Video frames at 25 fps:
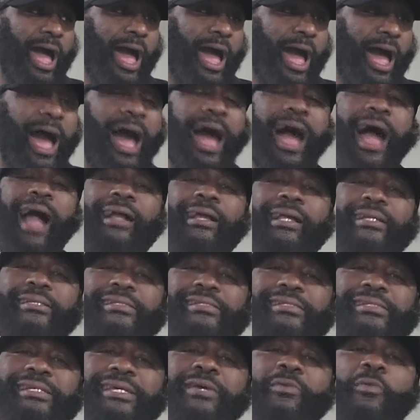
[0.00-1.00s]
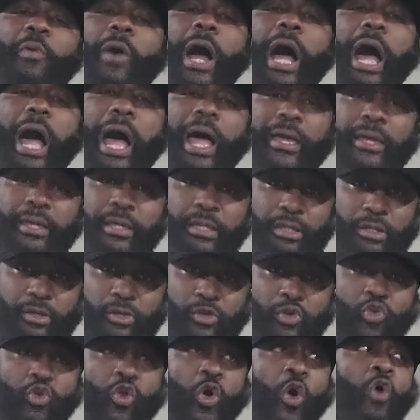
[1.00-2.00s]
I can see why,
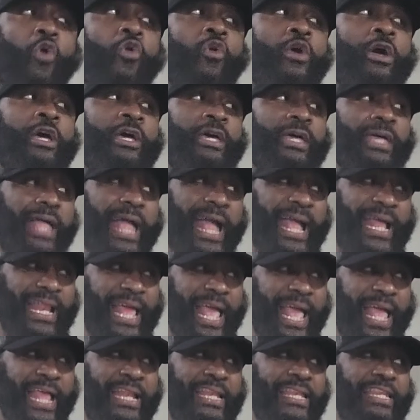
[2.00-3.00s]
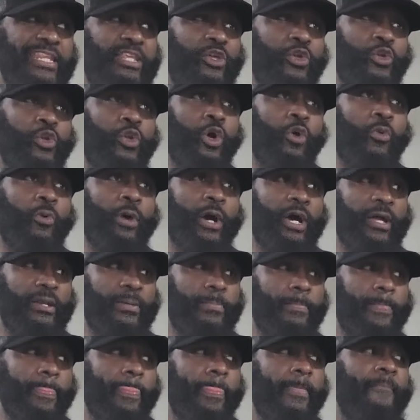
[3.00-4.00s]
you know, and you know what?
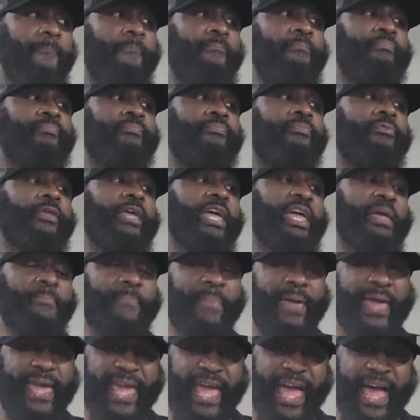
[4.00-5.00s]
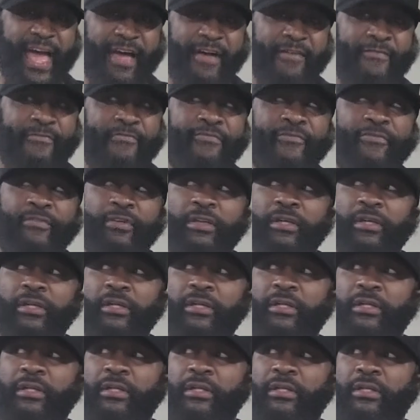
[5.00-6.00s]
It may have
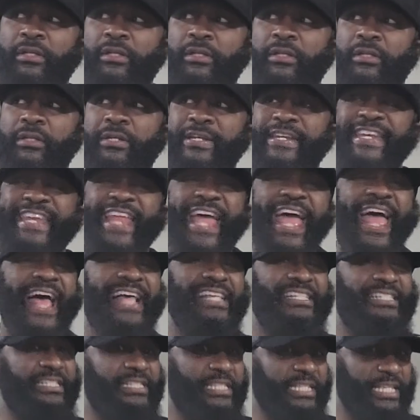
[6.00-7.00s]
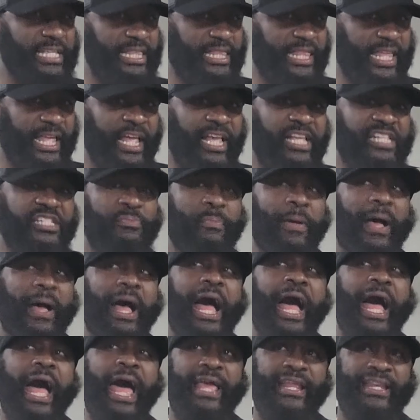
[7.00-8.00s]
nasty things
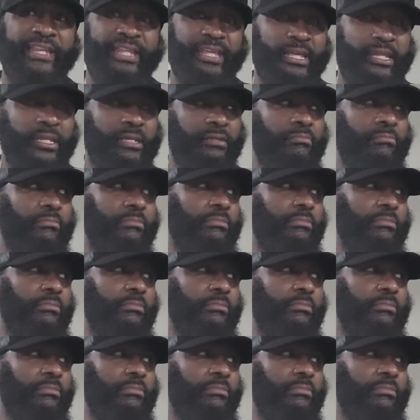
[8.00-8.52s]
behind it.